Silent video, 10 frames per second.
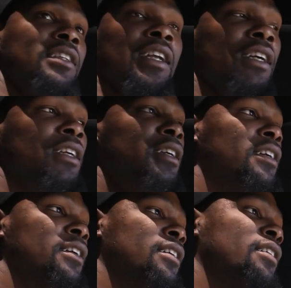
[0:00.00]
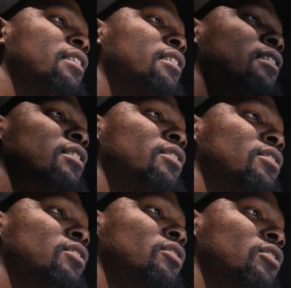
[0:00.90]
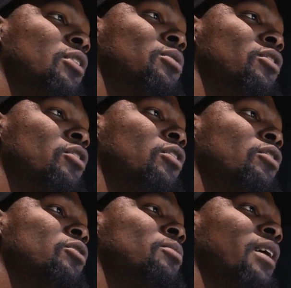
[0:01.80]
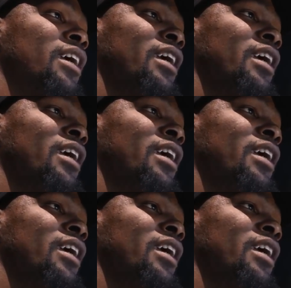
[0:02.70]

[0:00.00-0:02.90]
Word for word: Like, you don't know what's going on through my